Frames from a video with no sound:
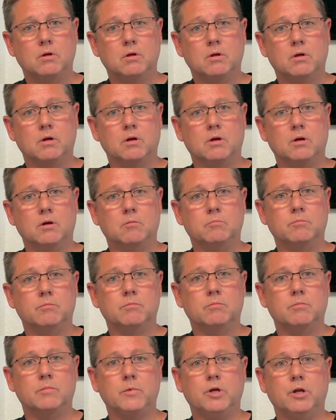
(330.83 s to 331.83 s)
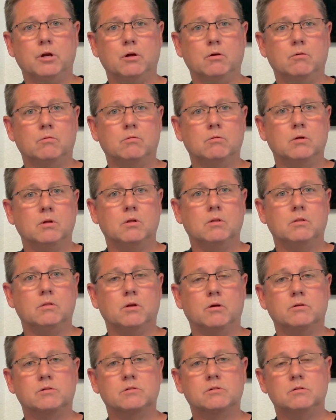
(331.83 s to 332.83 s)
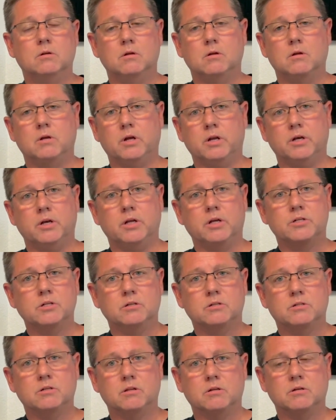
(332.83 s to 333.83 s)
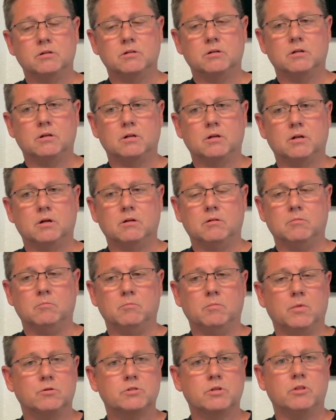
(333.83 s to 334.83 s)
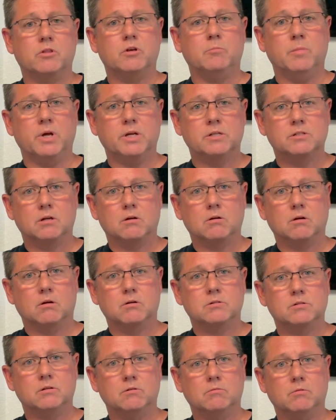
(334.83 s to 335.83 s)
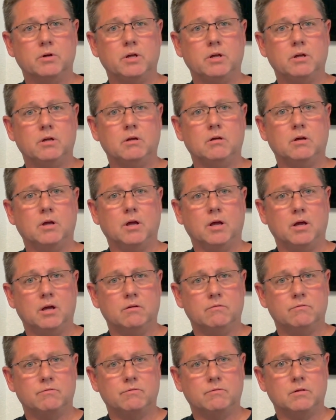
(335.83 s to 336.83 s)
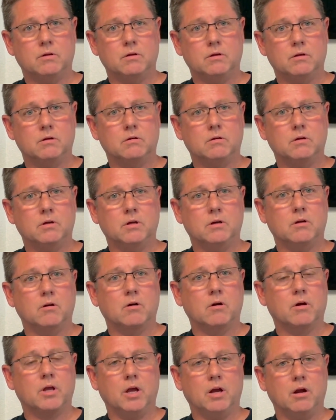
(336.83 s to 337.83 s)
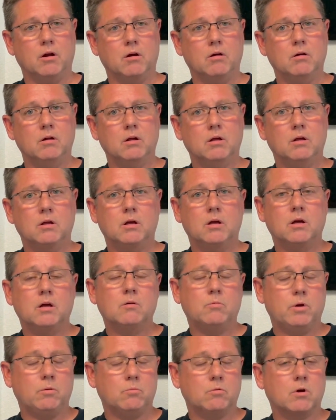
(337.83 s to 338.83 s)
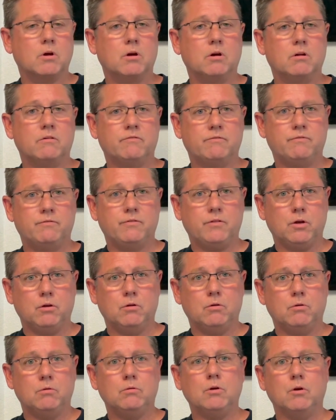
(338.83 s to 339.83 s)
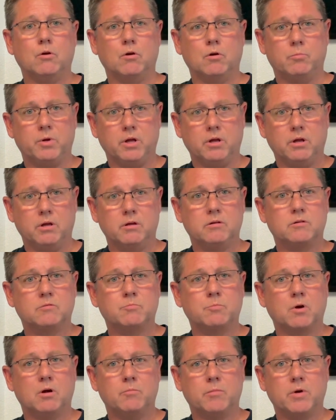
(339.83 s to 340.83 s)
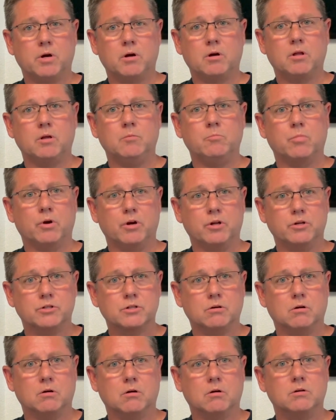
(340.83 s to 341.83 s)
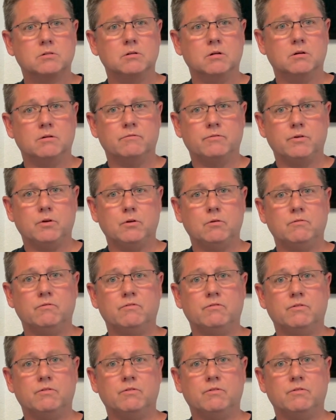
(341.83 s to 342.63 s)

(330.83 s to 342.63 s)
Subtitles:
Wow, I didn't even think about that. In addition to most of the domestic cars that we have in our care, we work on a few Europeans, primarily British cars, a few